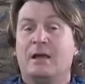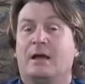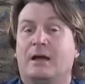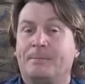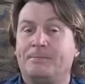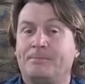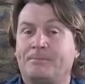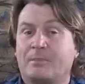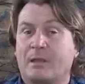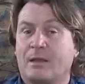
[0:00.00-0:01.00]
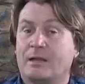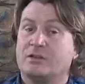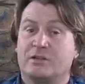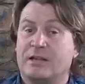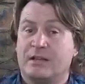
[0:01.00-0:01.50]
and
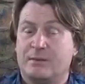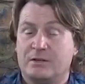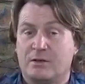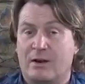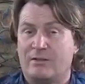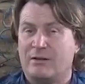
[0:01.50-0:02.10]
just get them into ground.